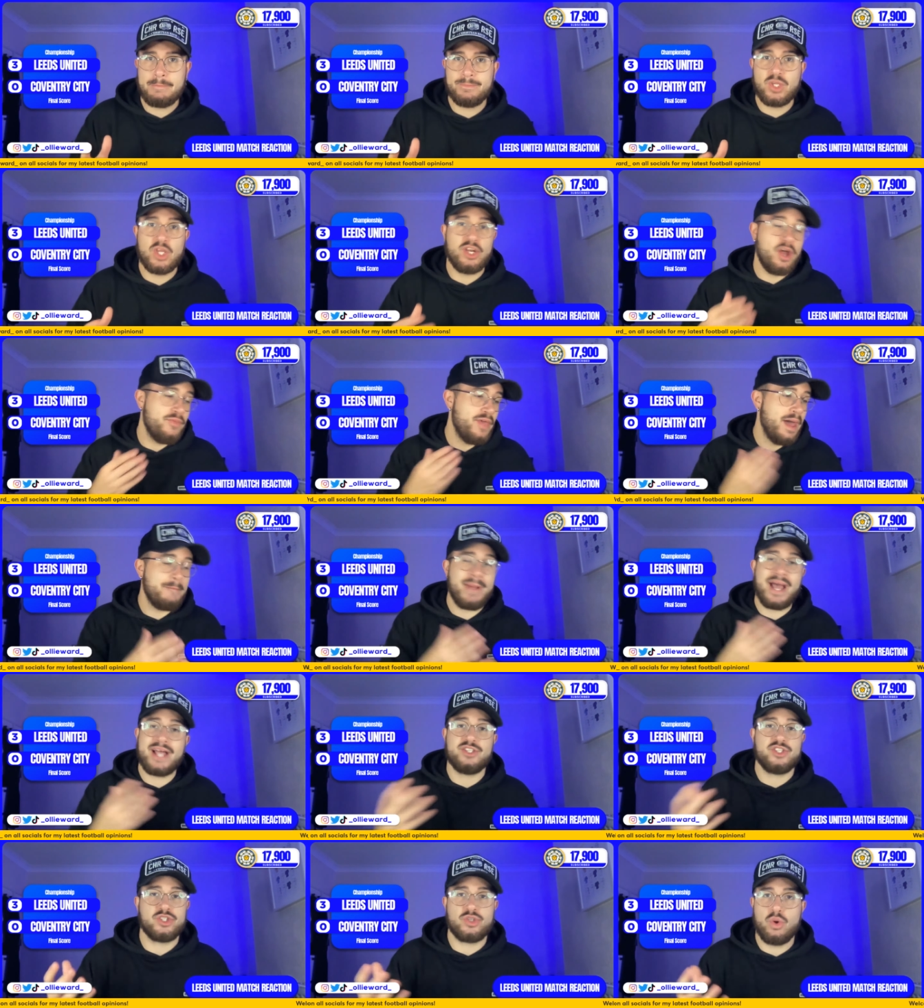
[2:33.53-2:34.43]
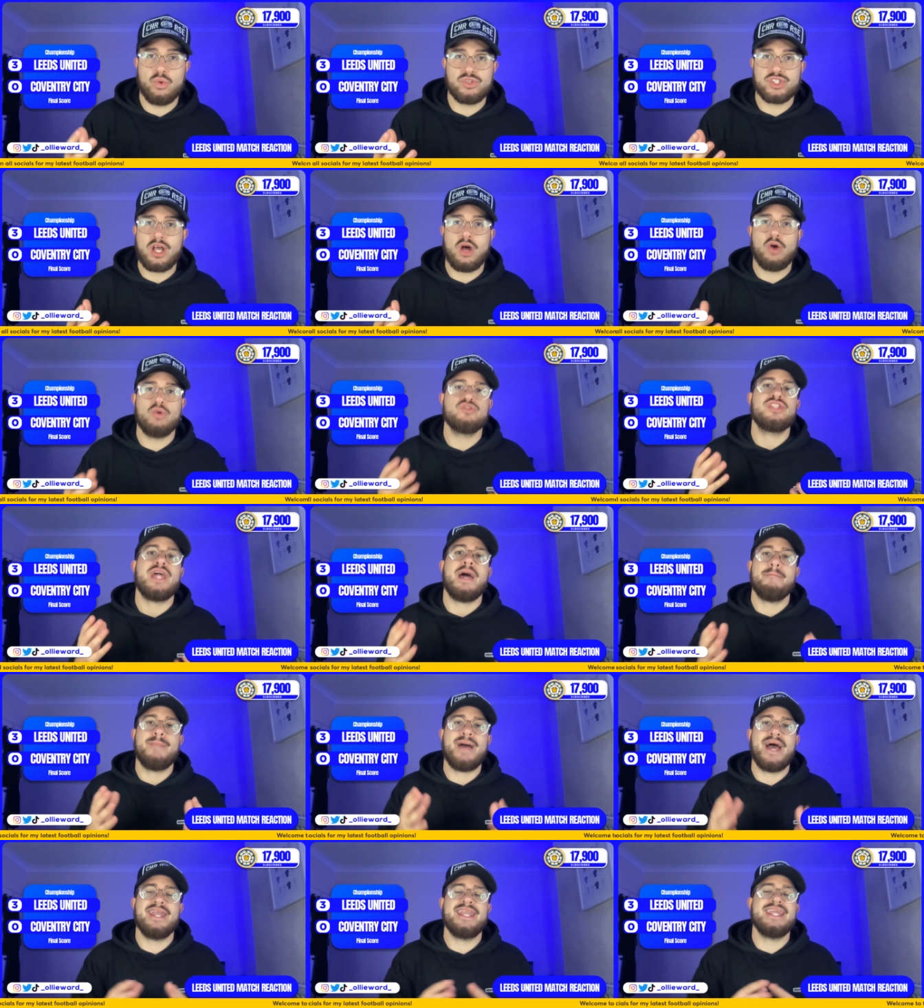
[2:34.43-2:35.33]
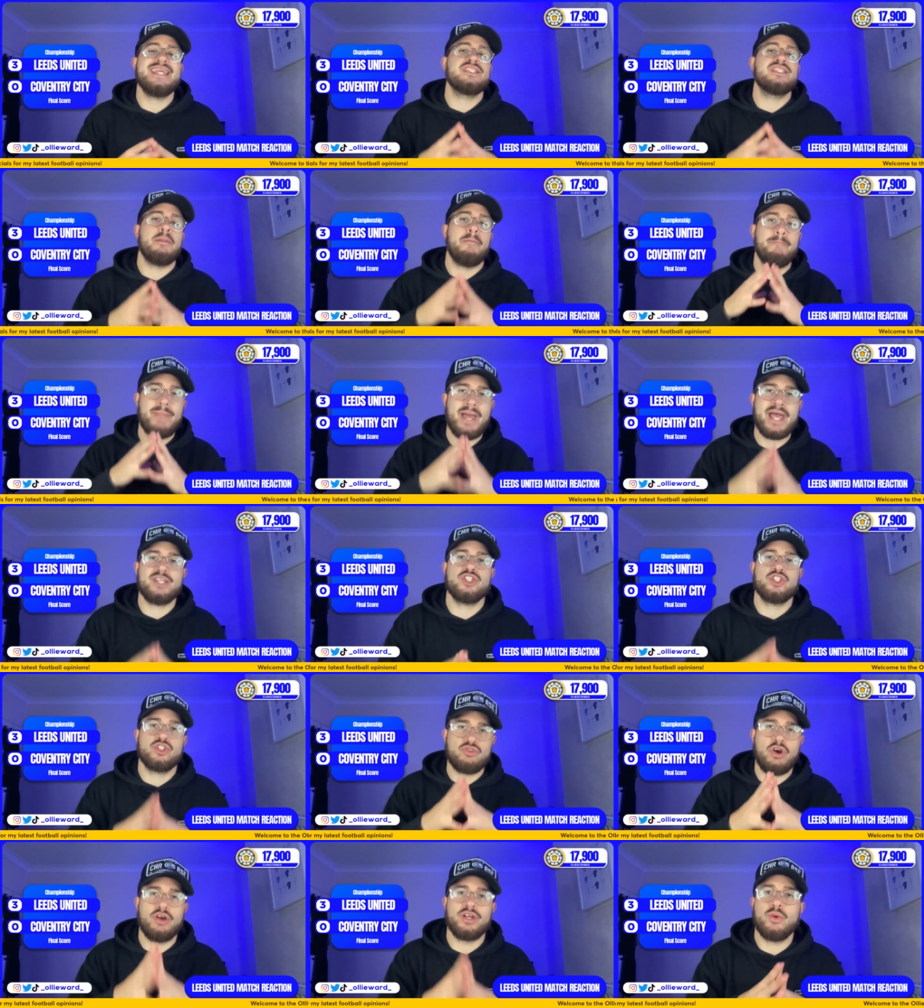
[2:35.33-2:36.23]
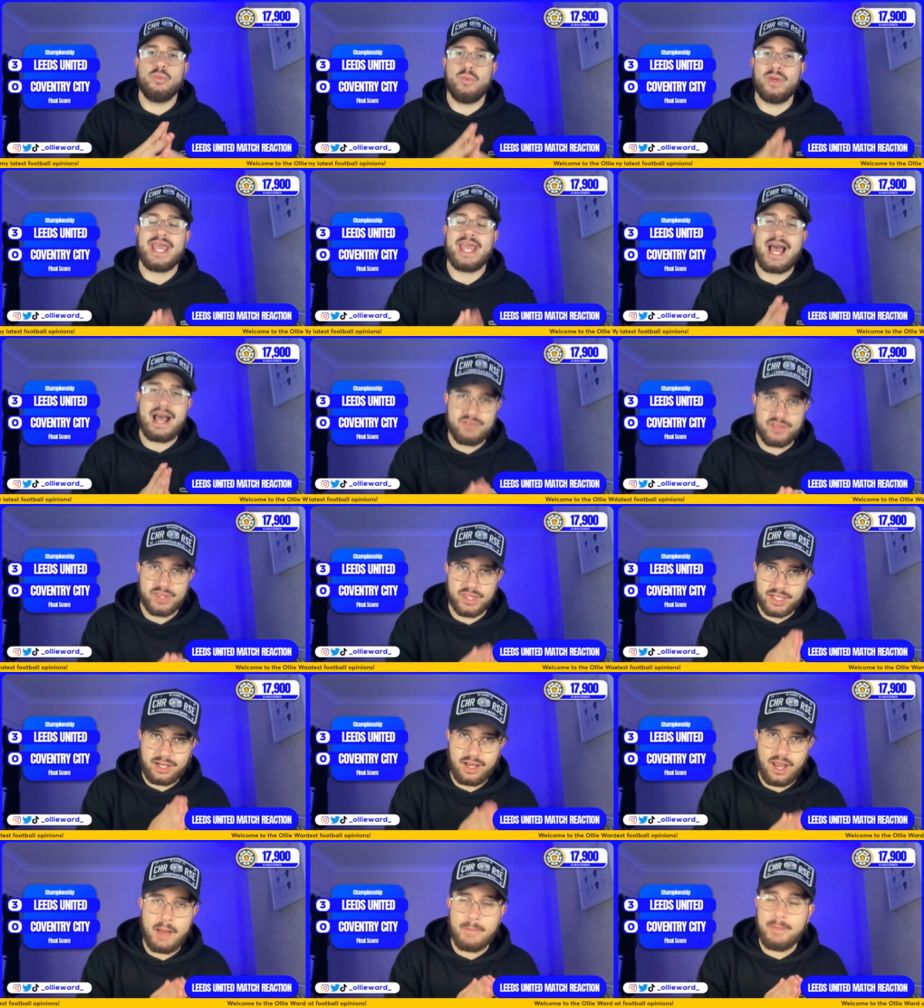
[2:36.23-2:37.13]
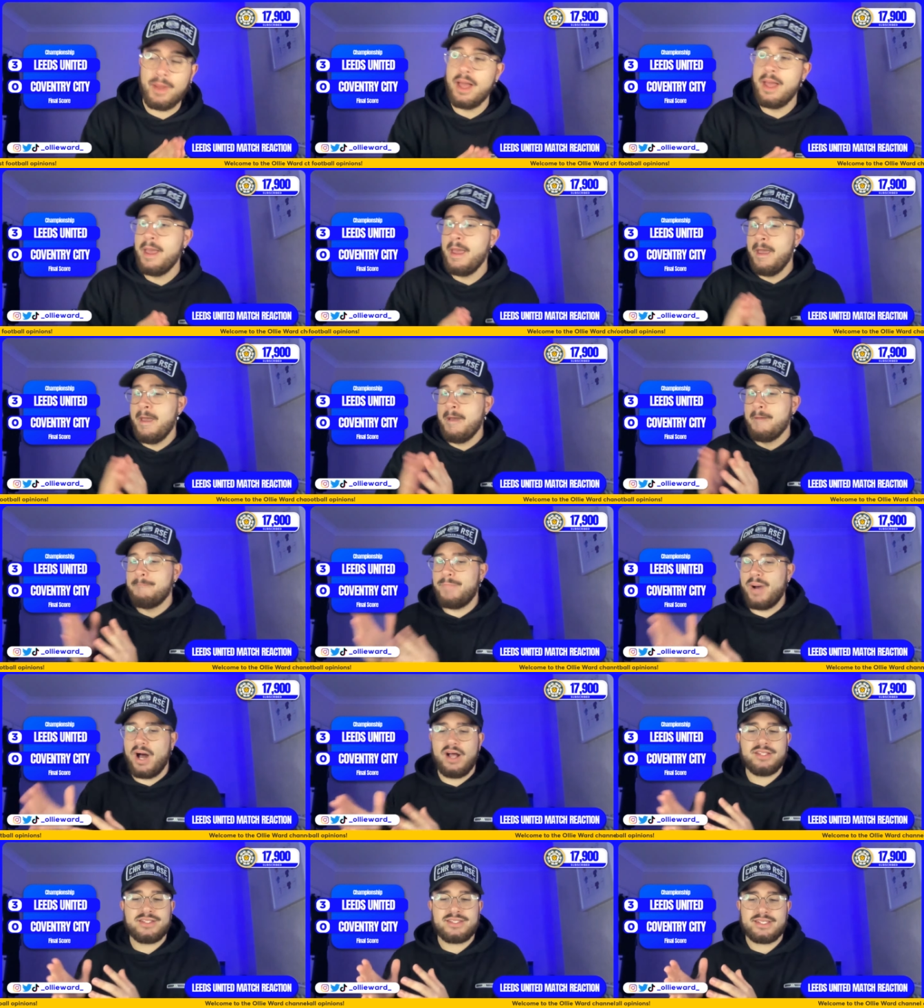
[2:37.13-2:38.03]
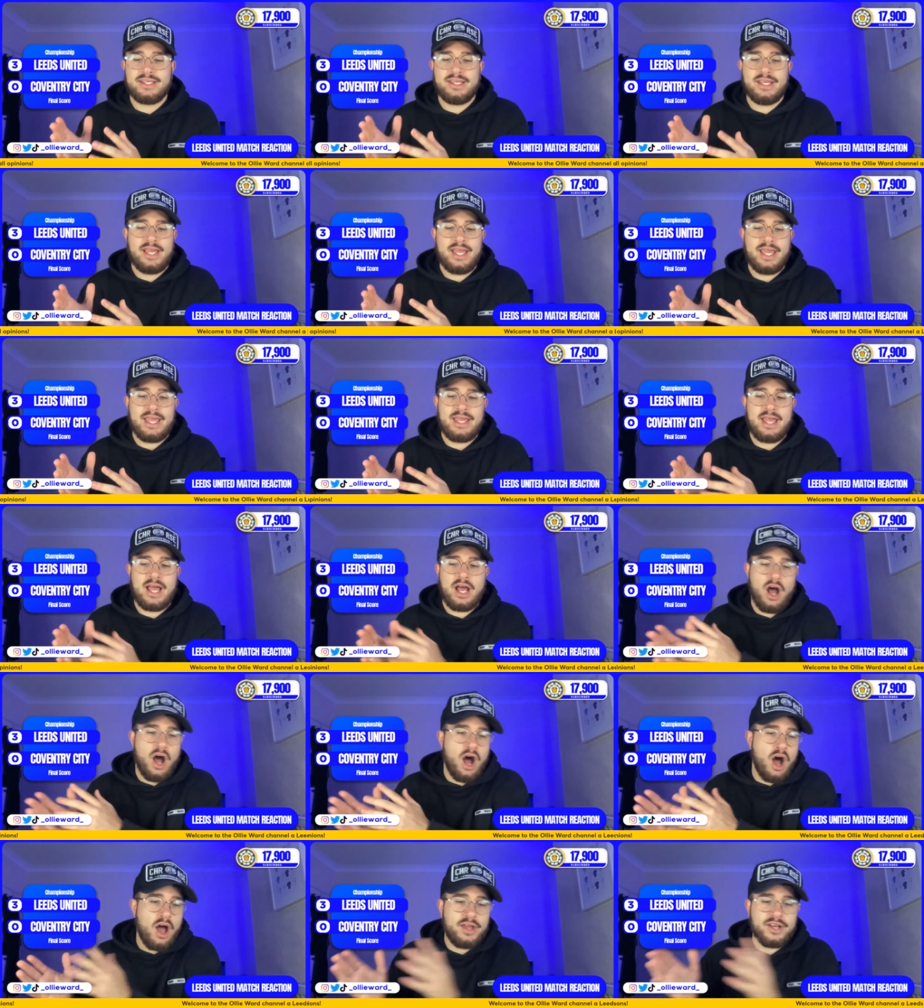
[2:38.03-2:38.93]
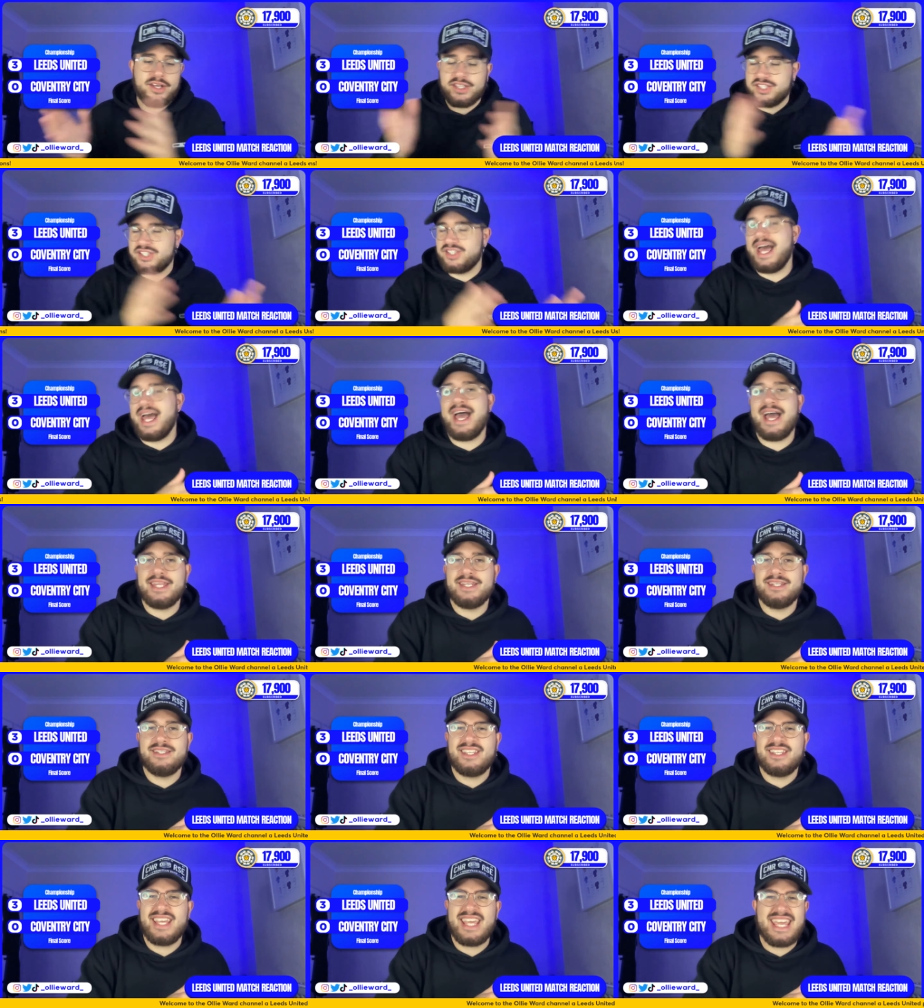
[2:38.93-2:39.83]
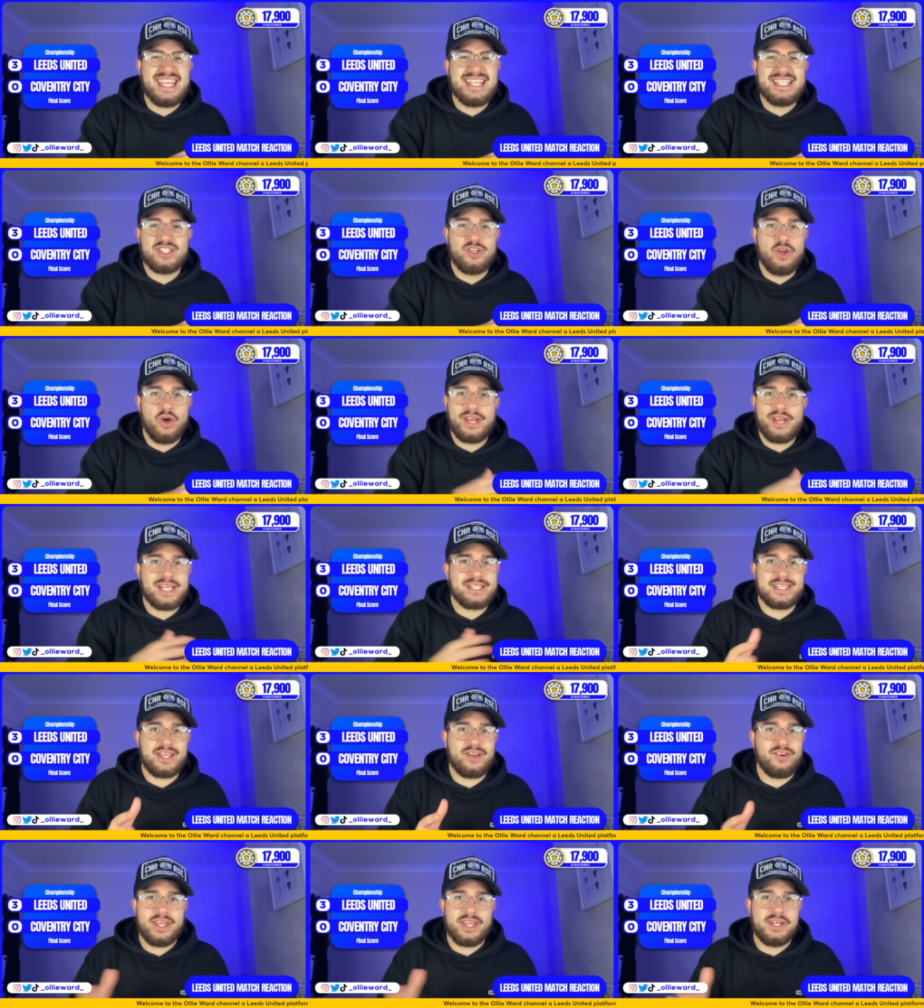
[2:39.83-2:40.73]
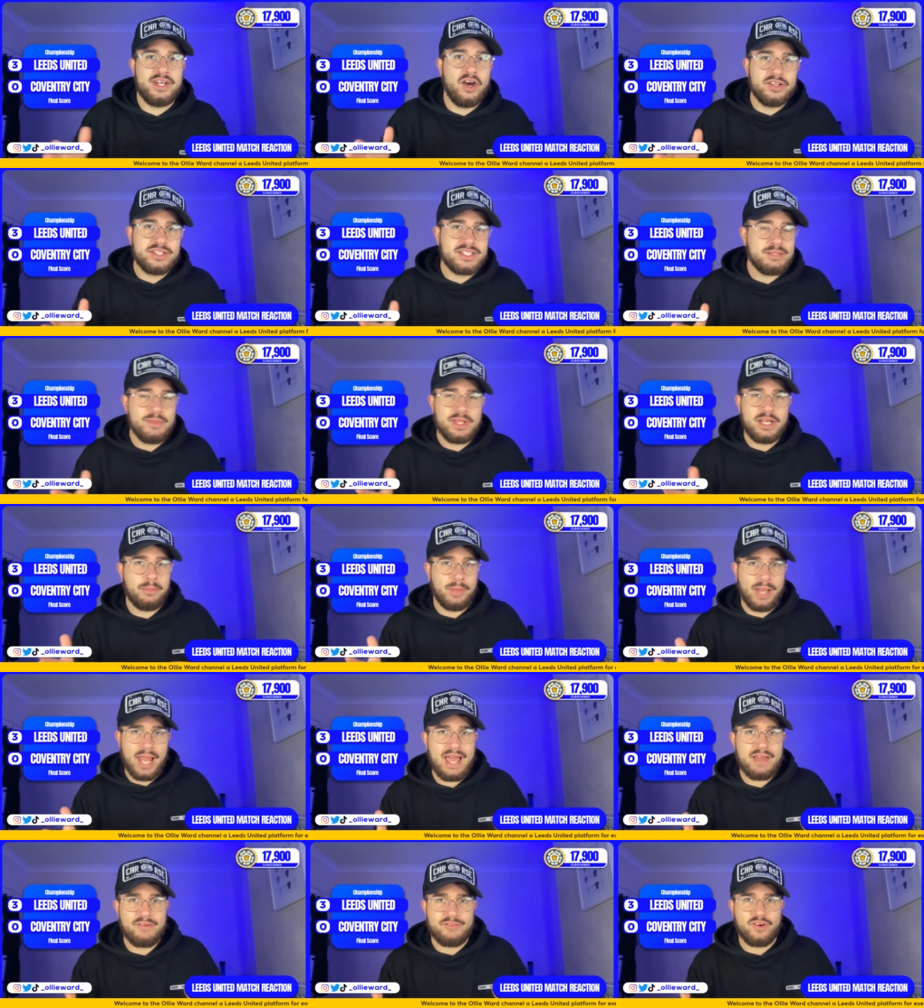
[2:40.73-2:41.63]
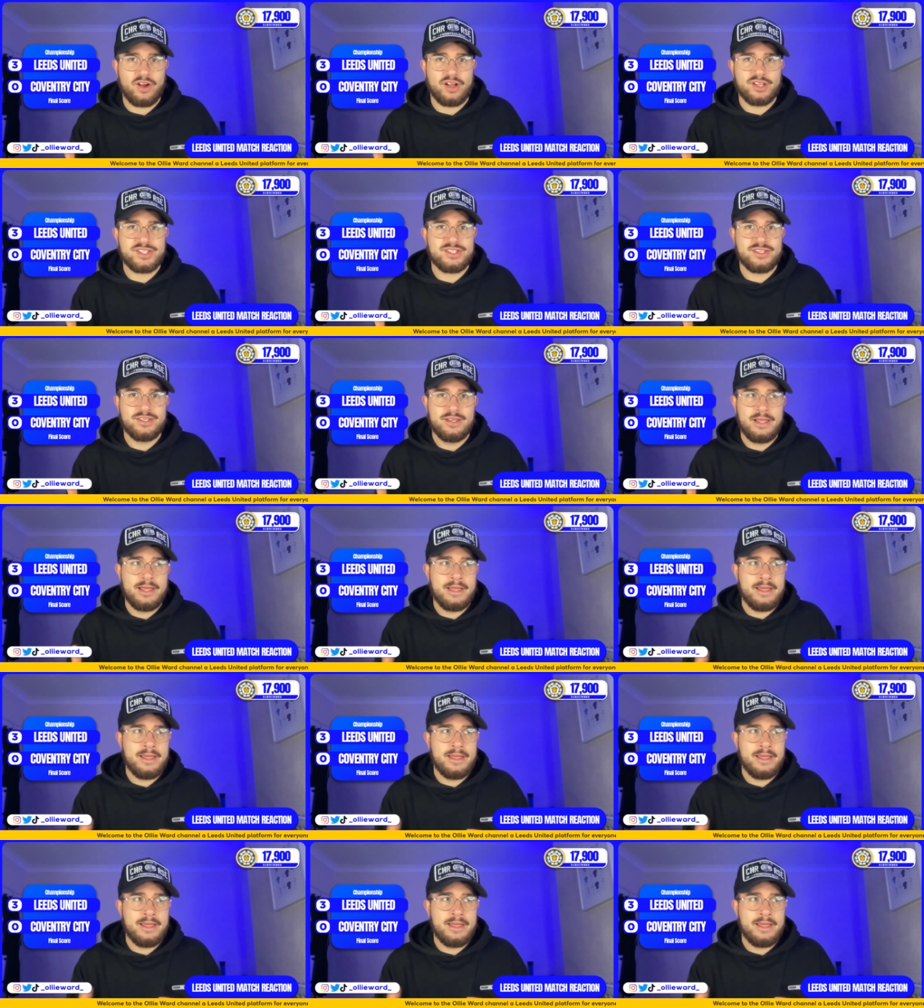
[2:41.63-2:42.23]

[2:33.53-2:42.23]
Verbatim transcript: You know, that man scores goals. That man is the best striker we have at the club. But I understand he's not necessarily a 90 minute player for us,